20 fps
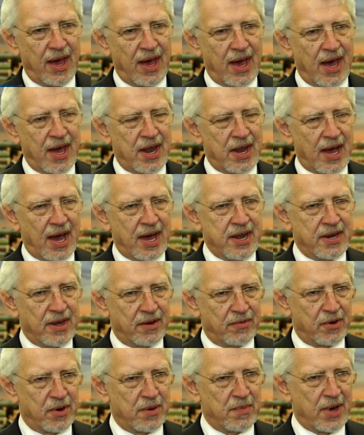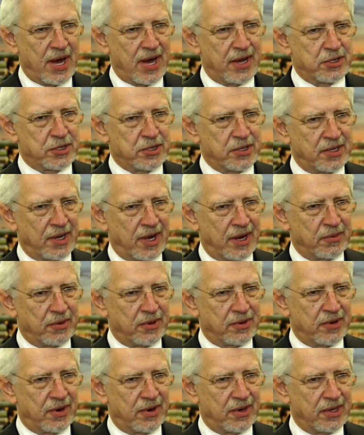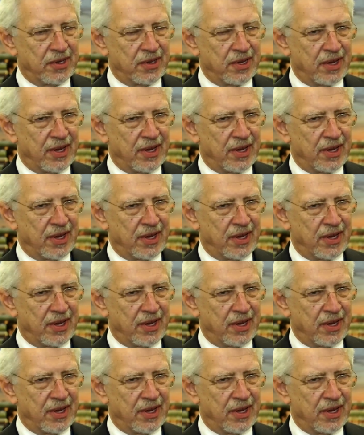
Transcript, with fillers: And I never imagined on returning